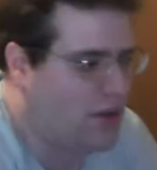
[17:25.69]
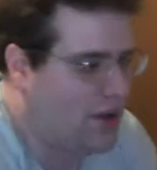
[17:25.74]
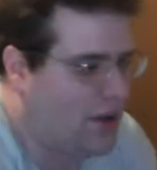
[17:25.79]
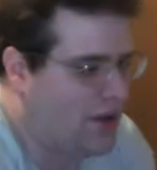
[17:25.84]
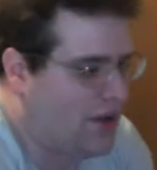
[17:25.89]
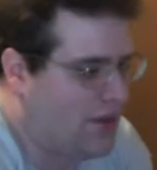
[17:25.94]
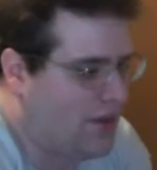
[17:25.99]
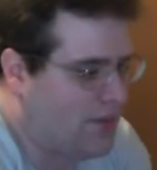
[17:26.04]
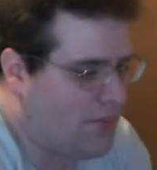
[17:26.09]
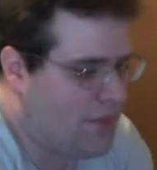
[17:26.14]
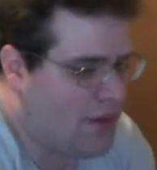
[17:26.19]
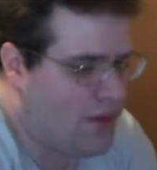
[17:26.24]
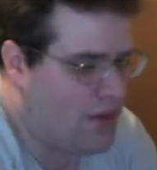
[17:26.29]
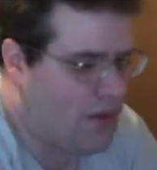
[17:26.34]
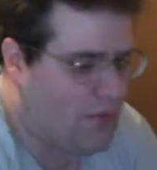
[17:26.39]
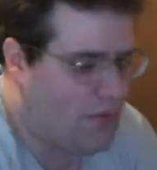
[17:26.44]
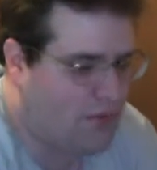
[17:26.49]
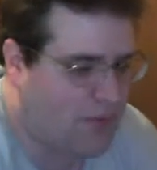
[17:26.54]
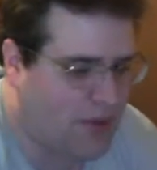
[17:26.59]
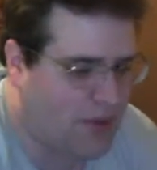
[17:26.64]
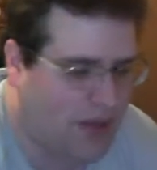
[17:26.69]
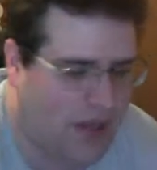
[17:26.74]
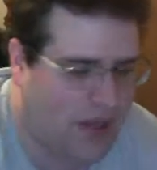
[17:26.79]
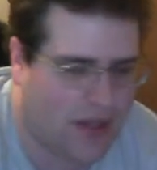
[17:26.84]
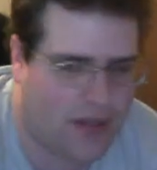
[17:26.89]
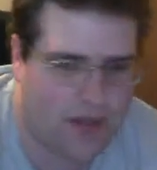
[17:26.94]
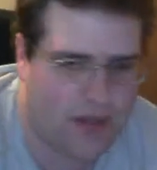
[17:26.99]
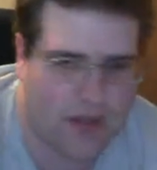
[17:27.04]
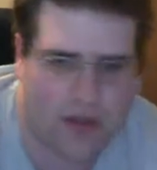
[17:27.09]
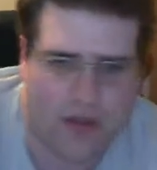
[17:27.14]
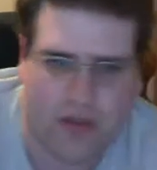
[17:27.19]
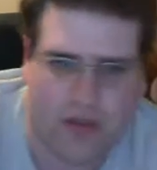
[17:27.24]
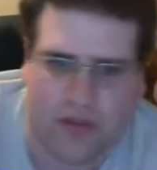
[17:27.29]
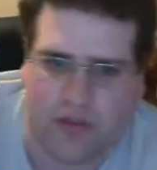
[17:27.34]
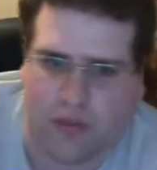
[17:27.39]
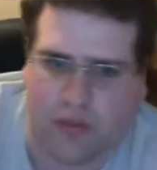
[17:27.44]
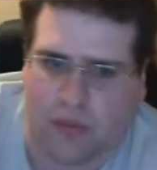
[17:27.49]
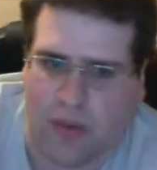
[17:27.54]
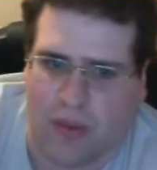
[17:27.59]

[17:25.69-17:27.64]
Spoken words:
I like bananas,